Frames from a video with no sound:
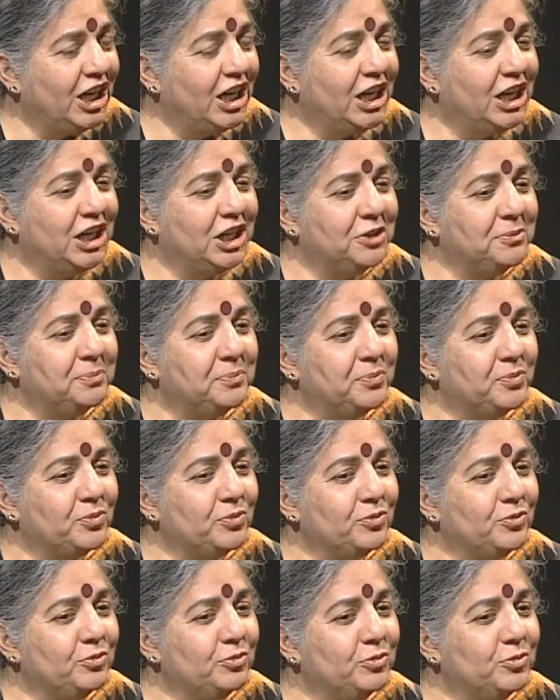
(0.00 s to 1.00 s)
The
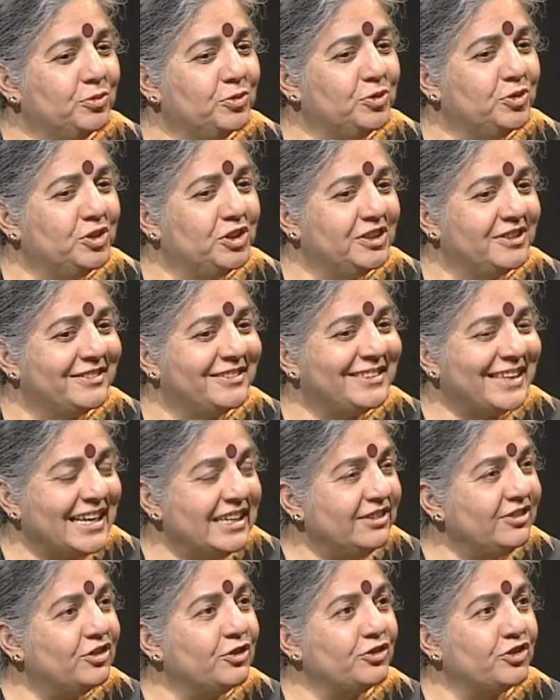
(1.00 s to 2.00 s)

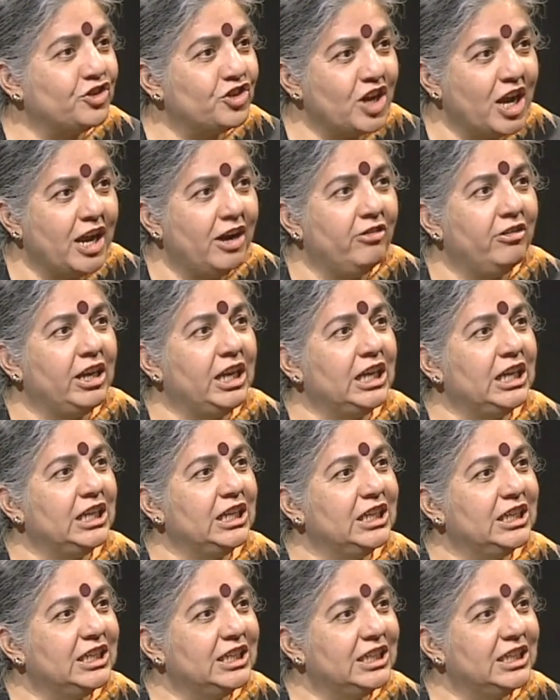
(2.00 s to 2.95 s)
sense of sharing